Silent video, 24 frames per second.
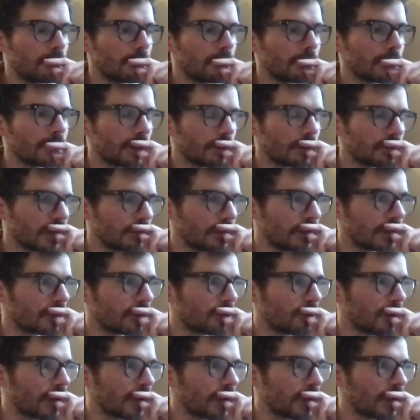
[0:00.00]
sometimes it
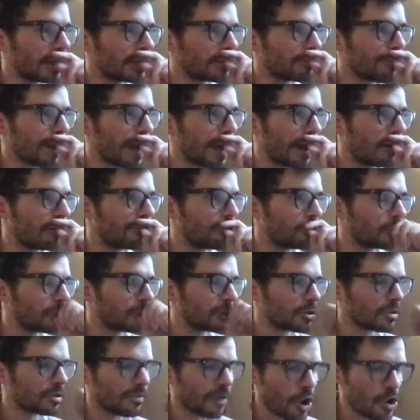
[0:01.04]
is powerful to
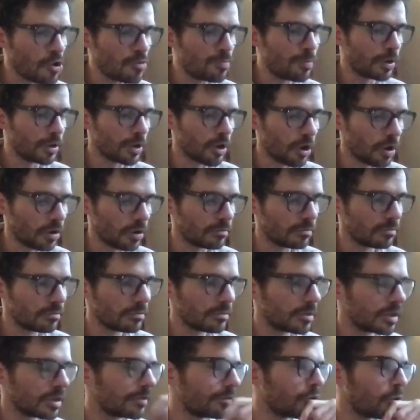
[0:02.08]
sort of open on,
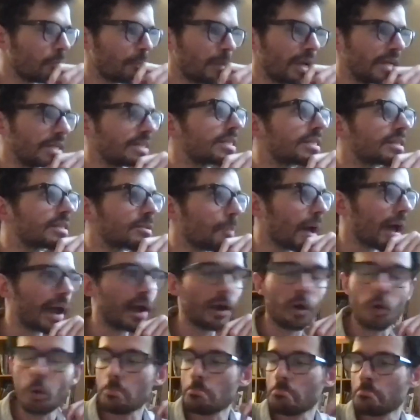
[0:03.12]
if your piece is
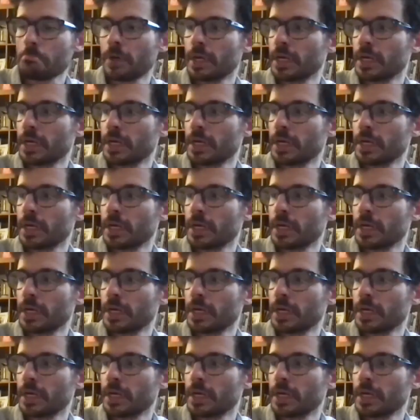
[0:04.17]
about,